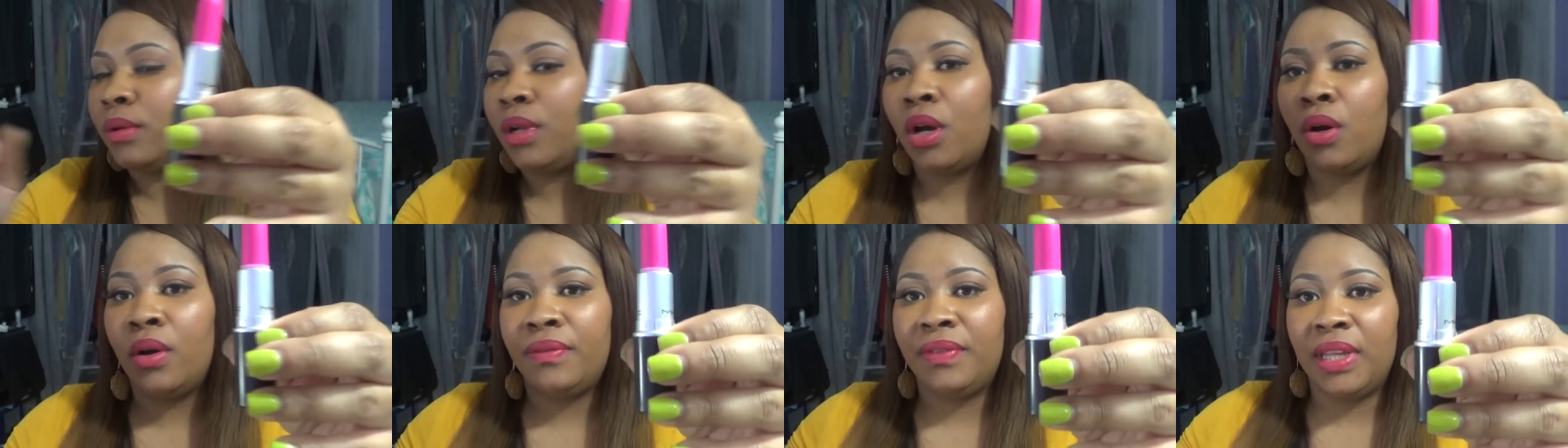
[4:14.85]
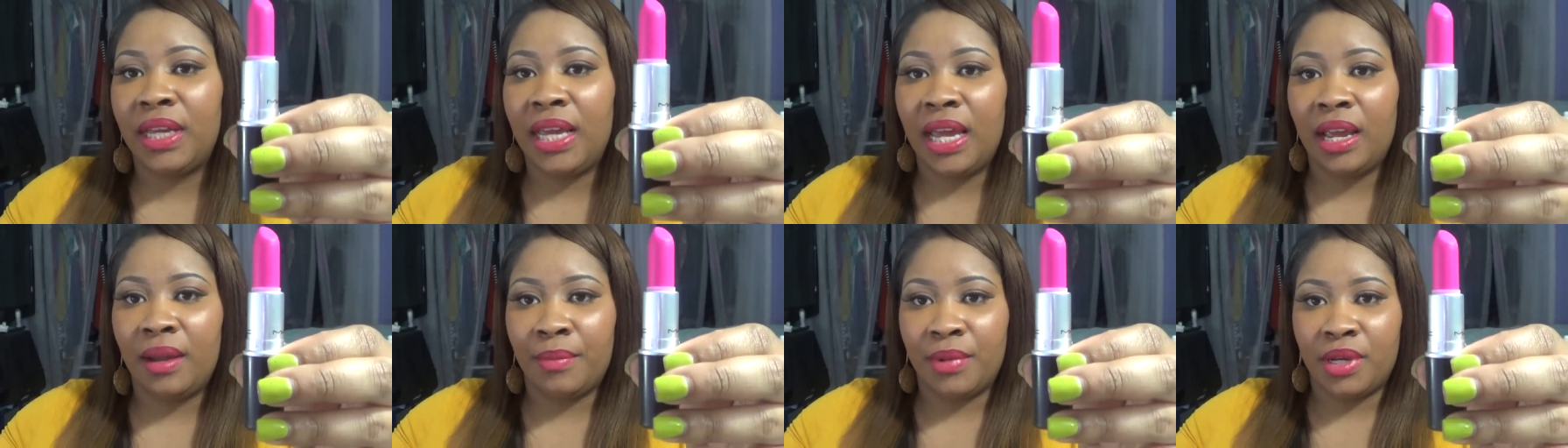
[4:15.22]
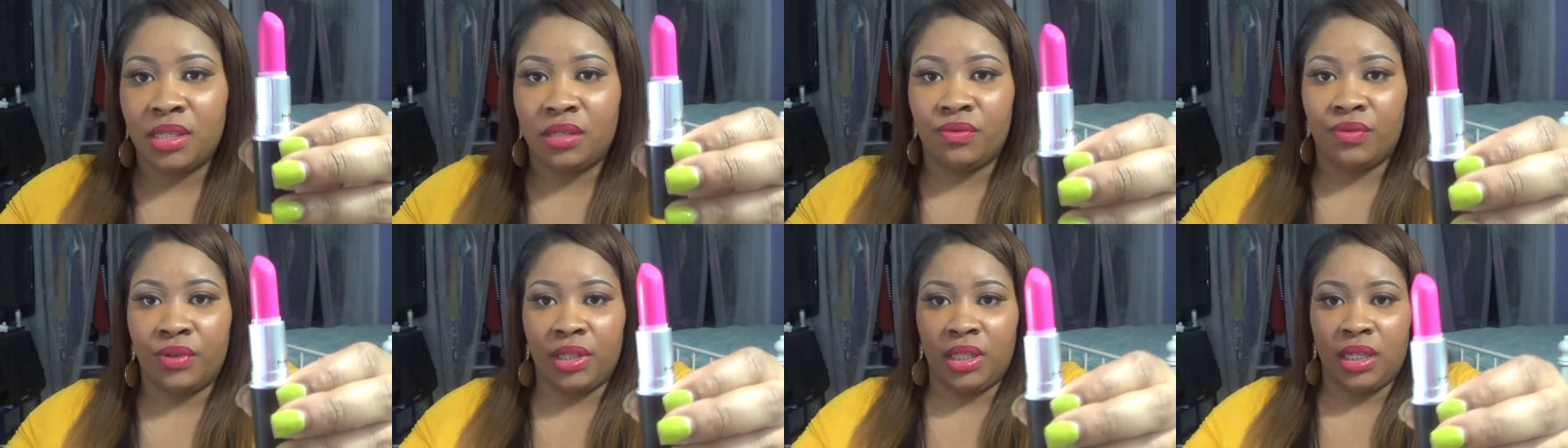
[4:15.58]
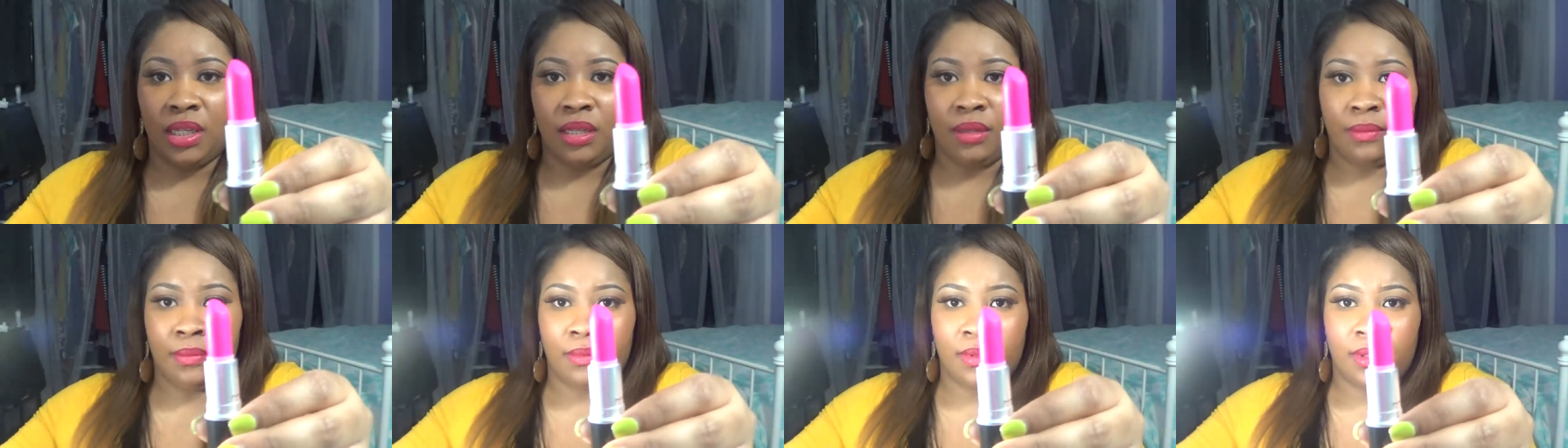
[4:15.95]
know if the camera is
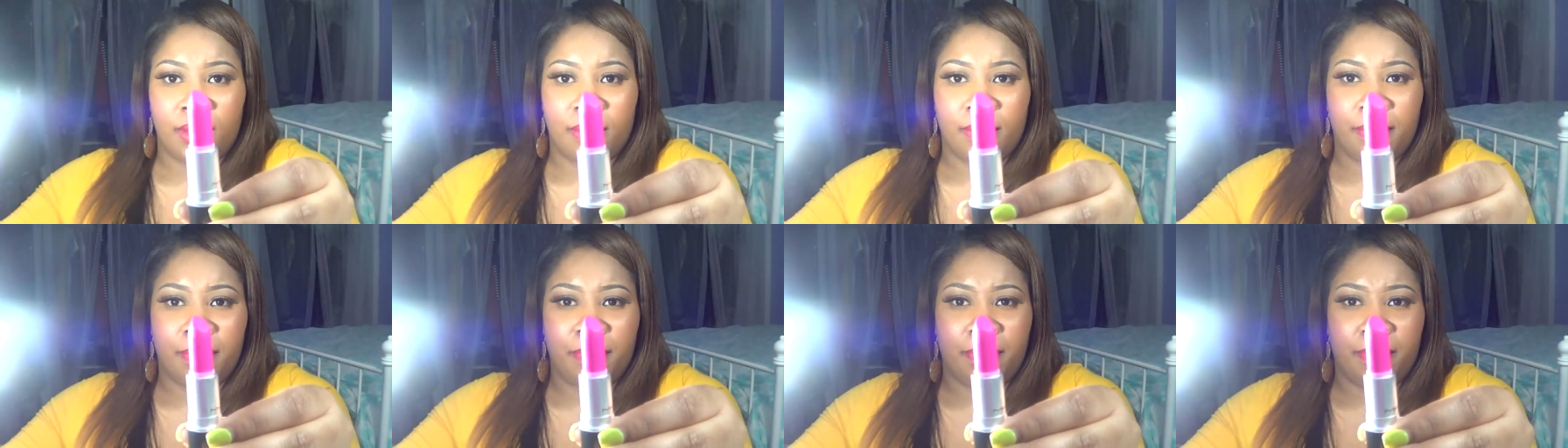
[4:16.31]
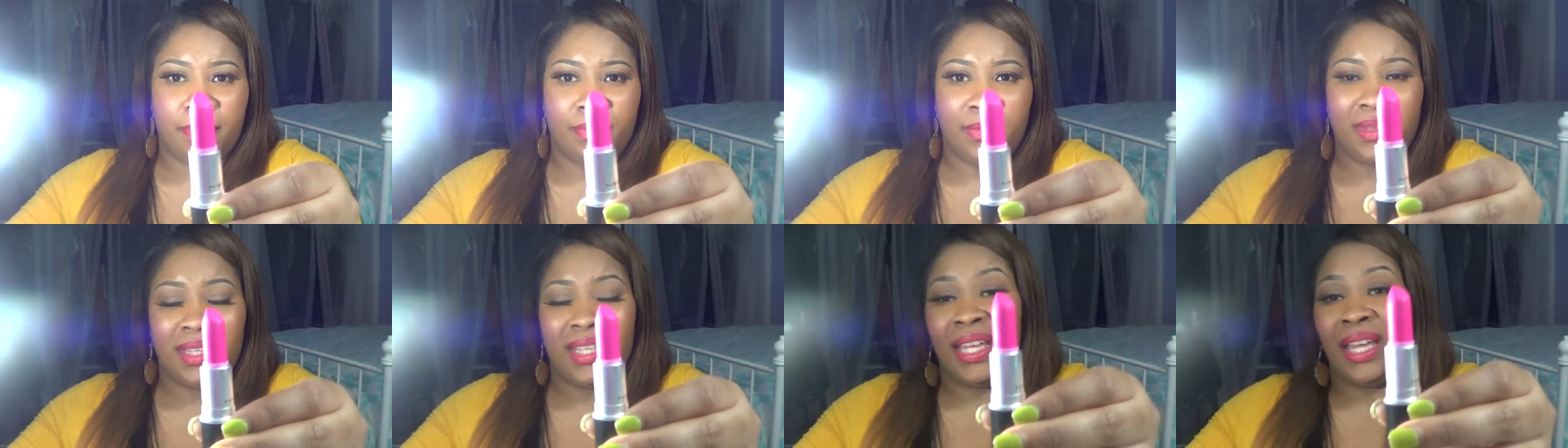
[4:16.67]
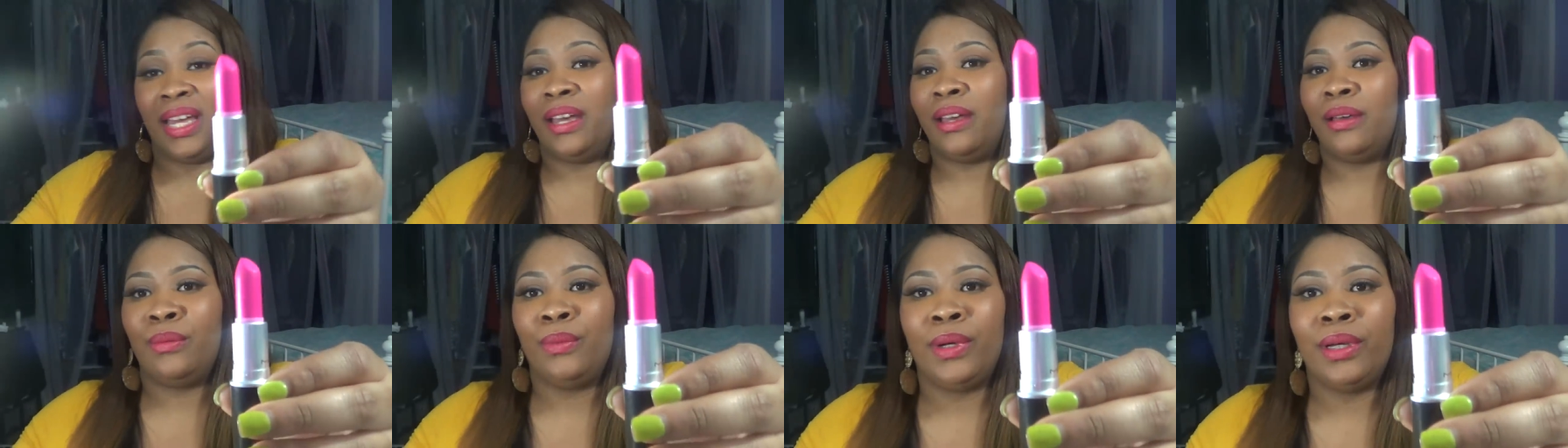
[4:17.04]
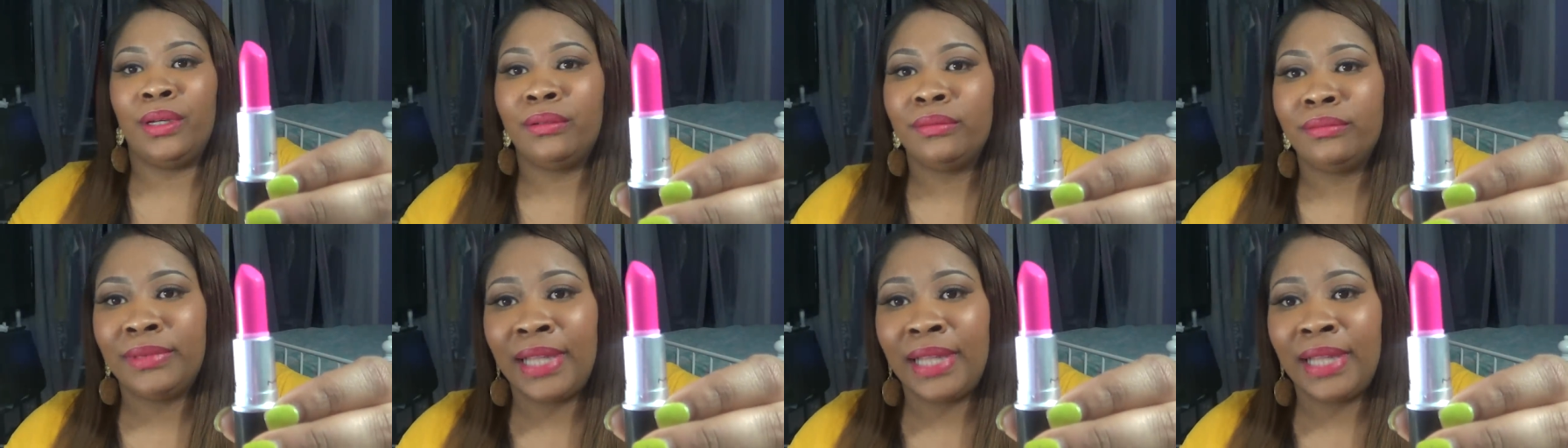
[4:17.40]
really... yeah, well,